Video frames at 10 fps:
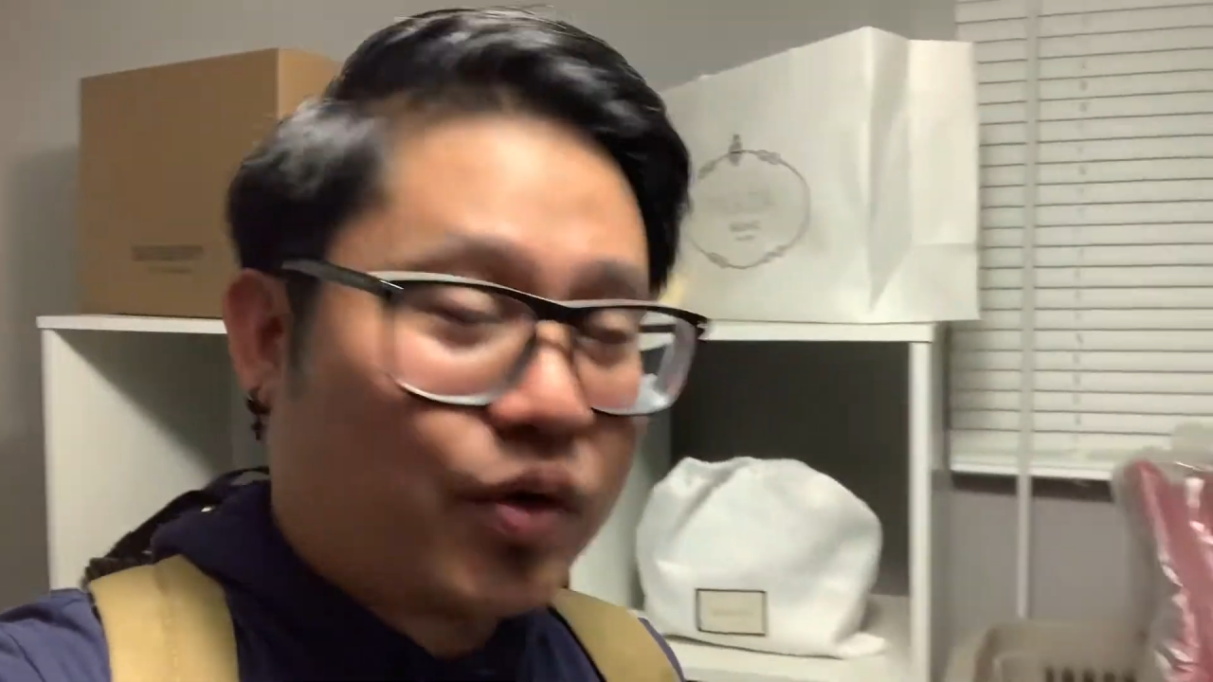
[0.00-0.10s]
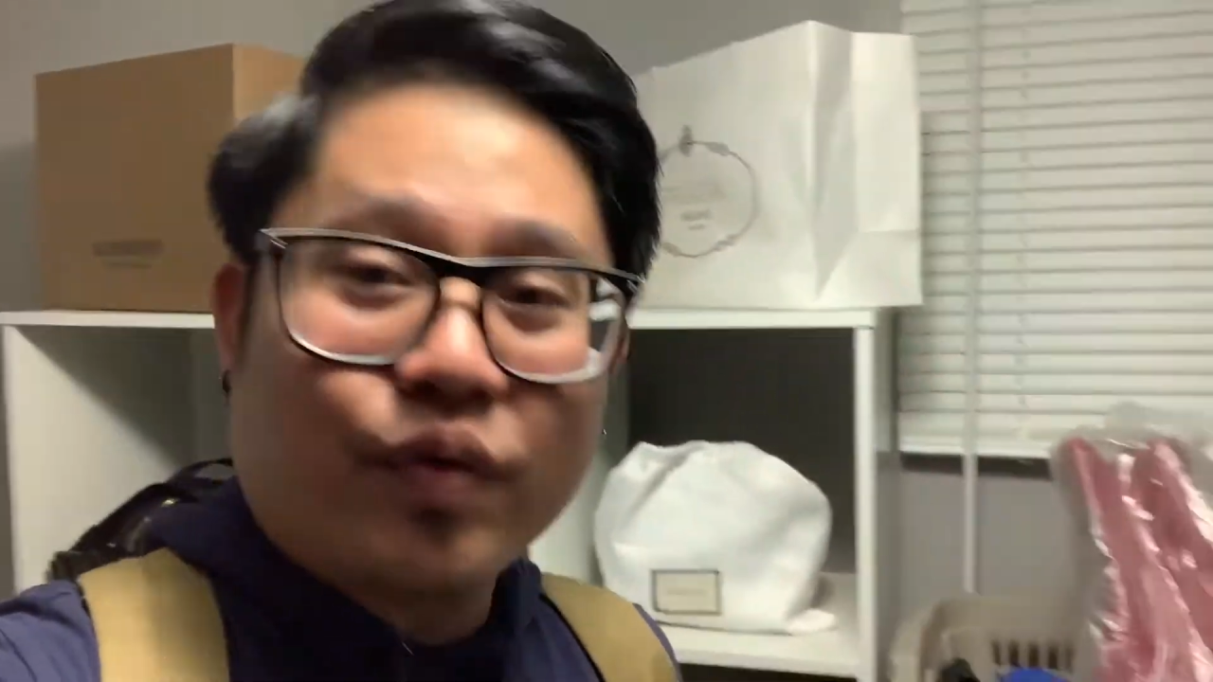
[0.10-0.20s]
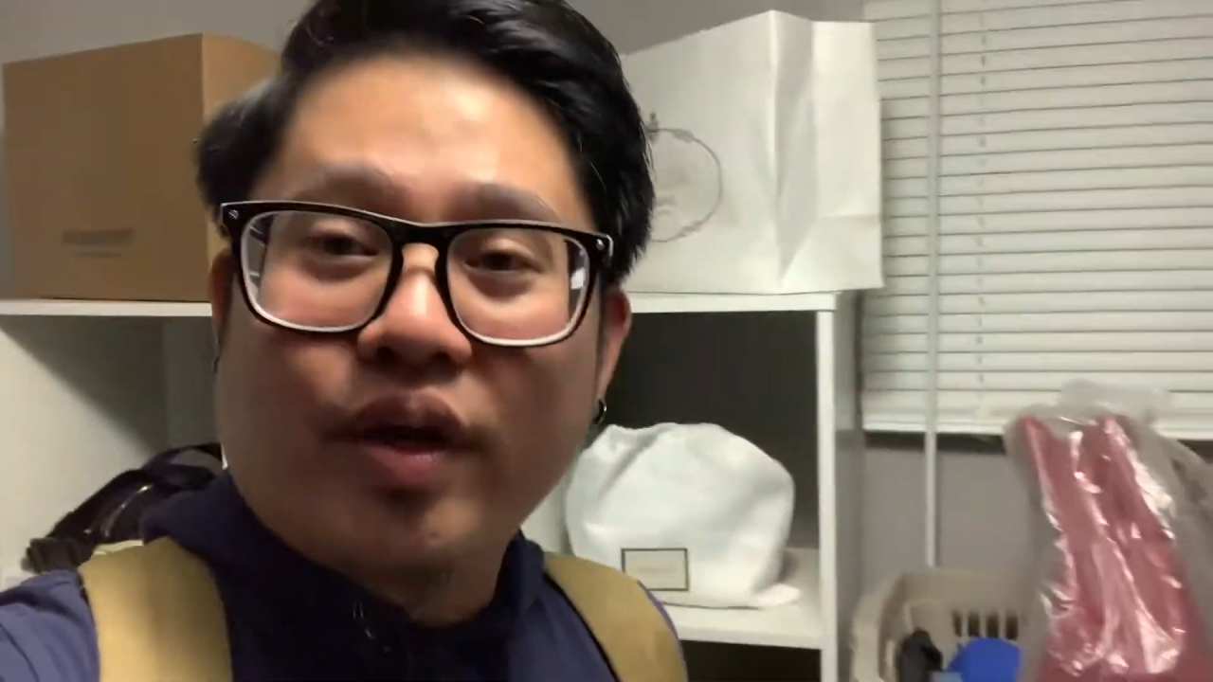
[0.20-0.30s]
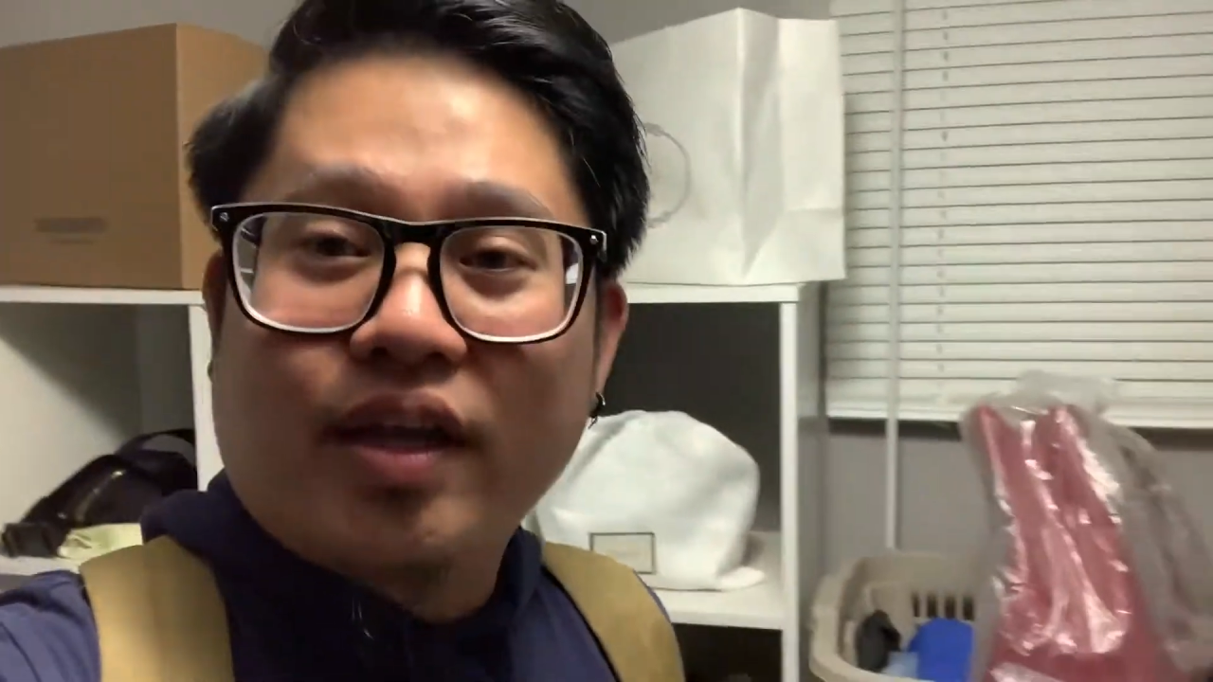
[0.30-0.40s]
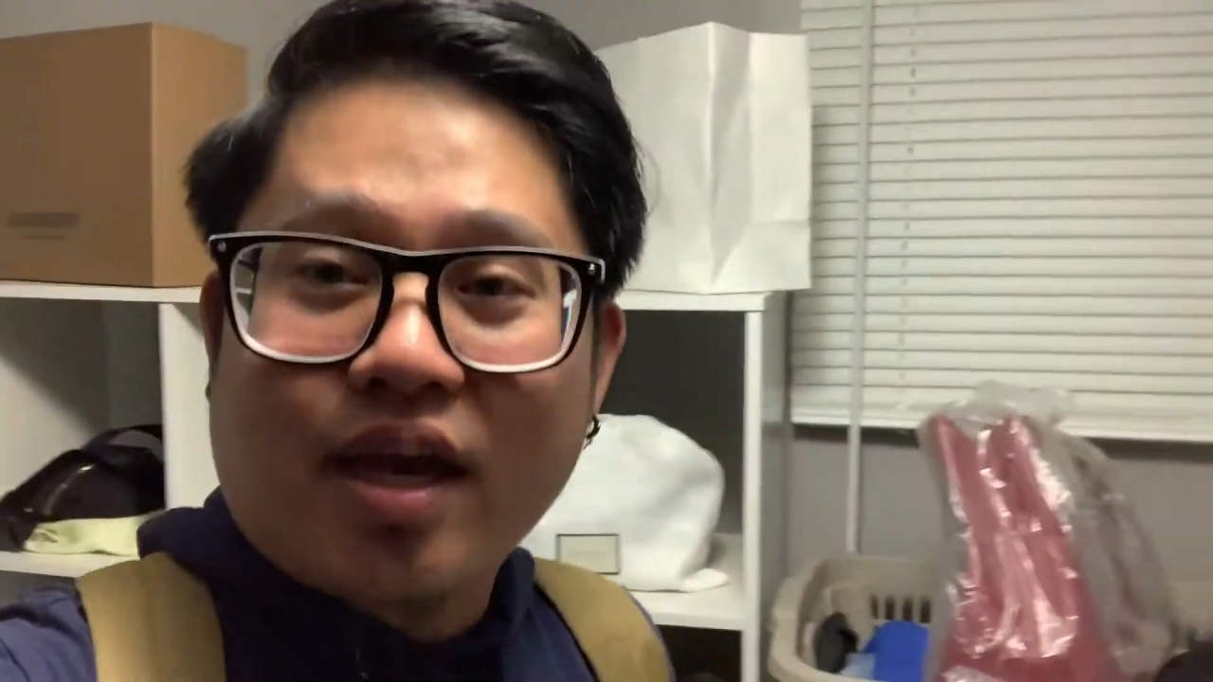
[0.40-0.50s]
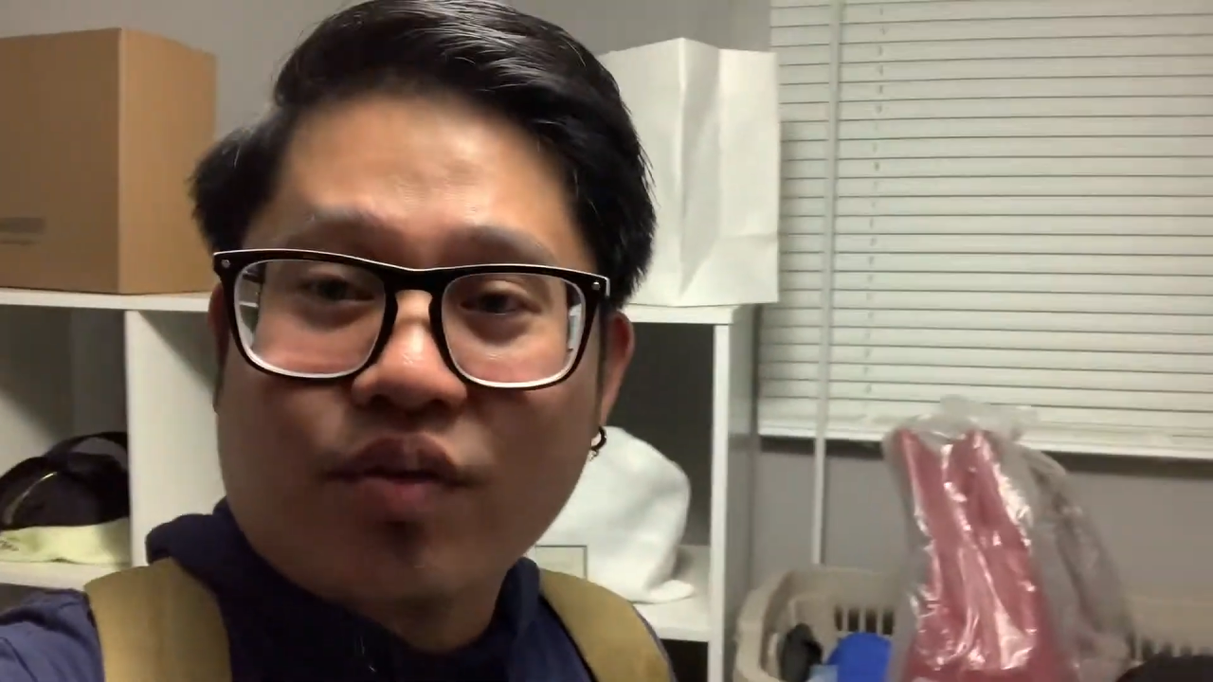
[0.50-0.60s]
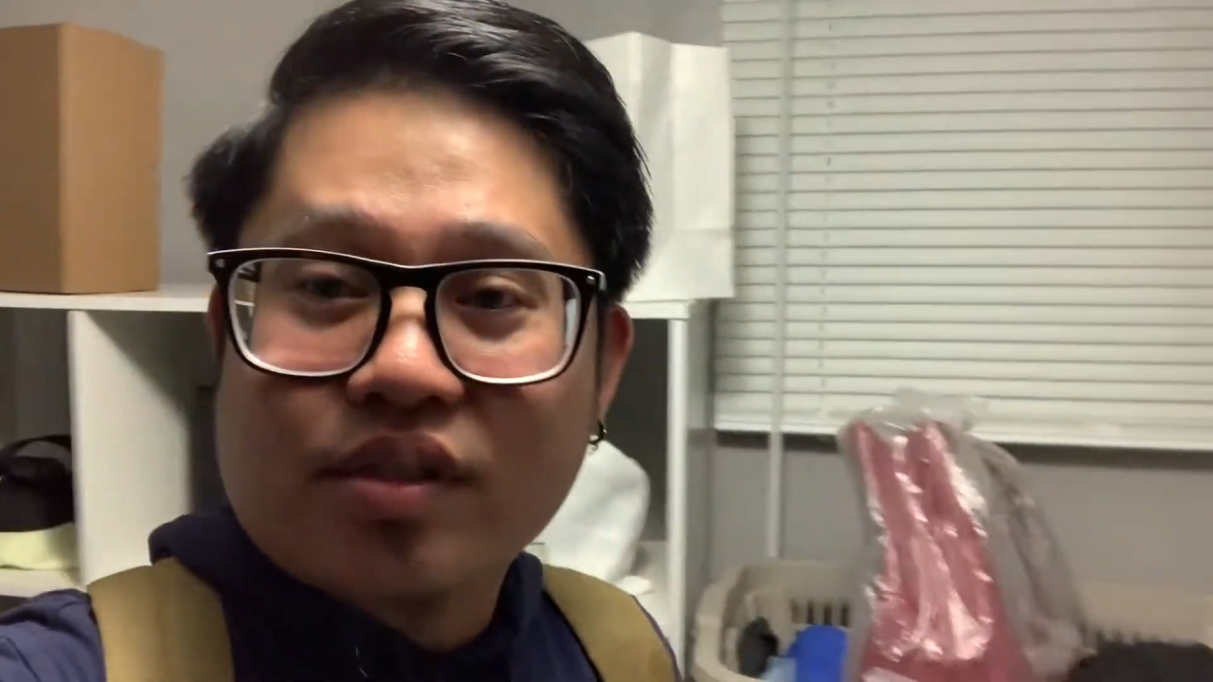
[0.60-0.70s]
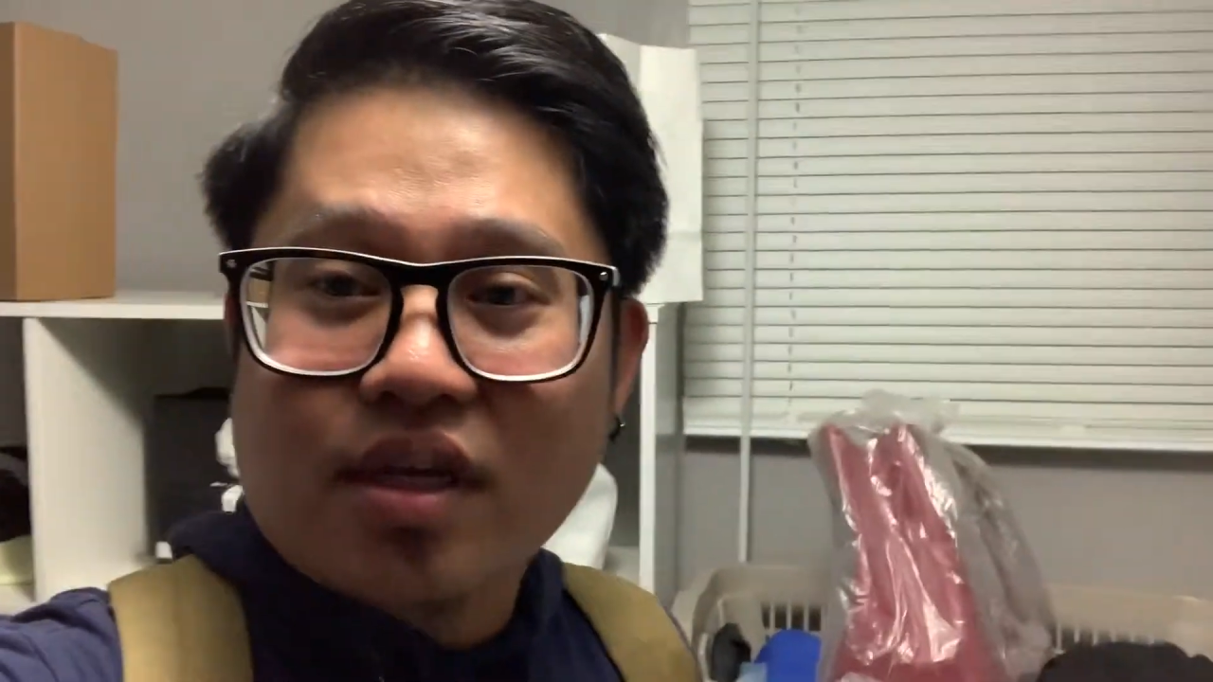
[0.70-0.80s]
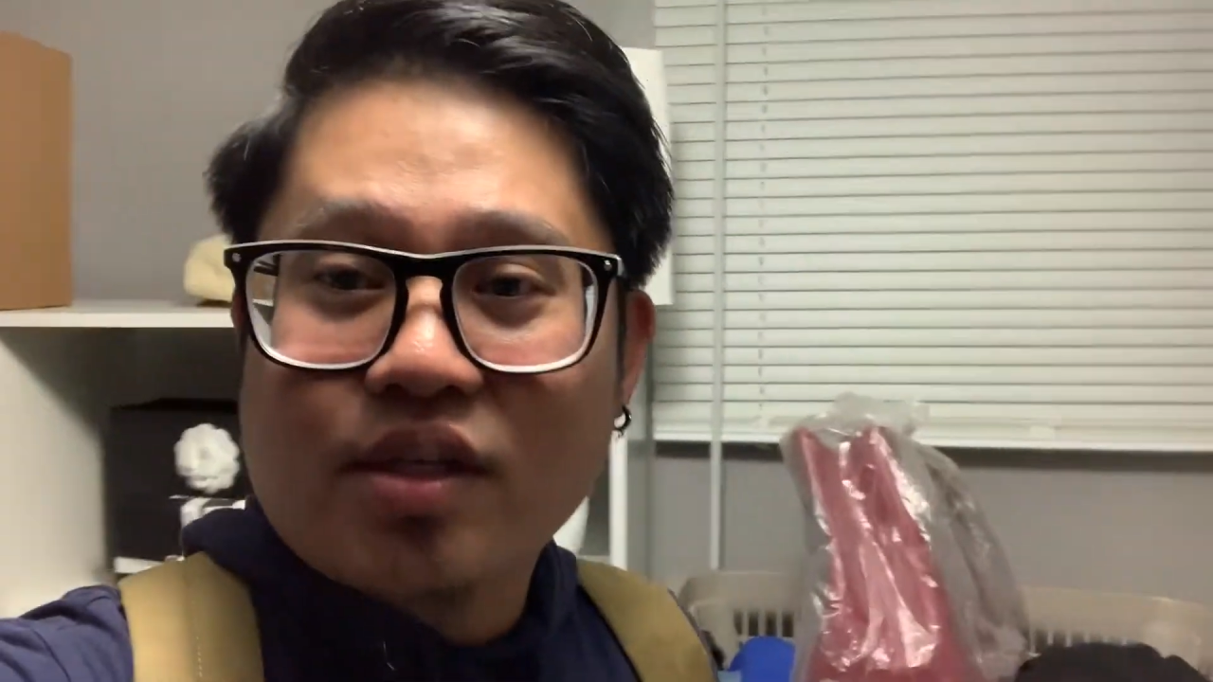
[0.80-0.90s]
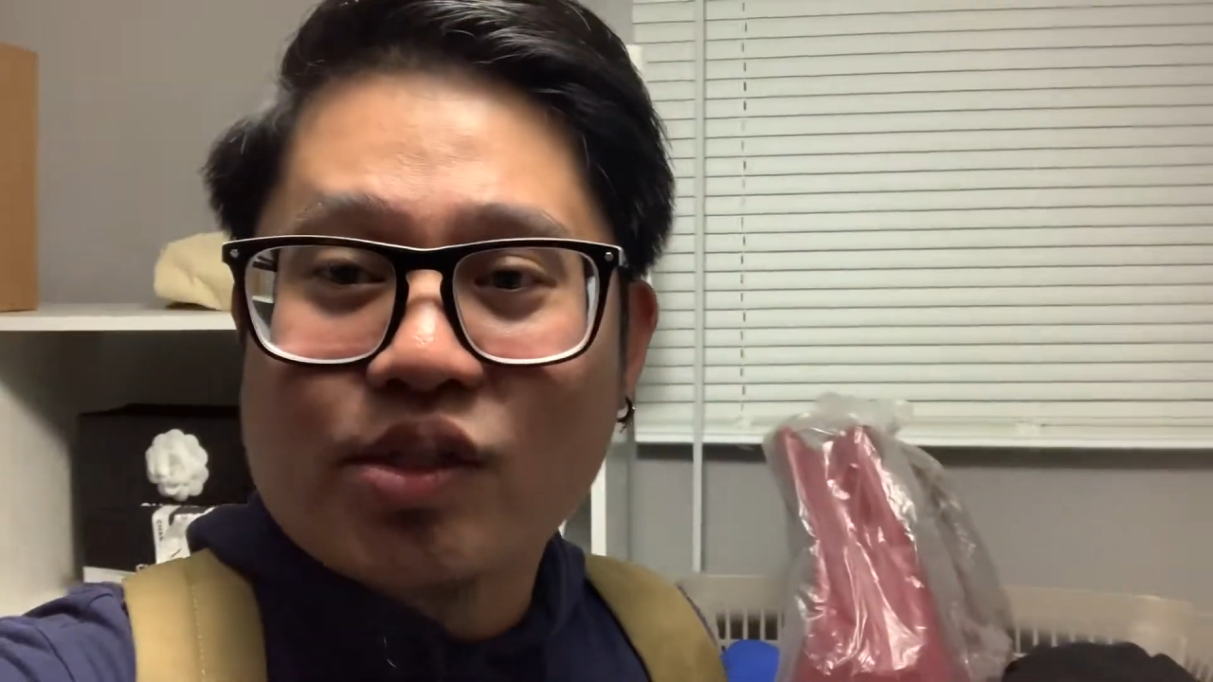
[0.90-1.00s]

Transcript: already outside.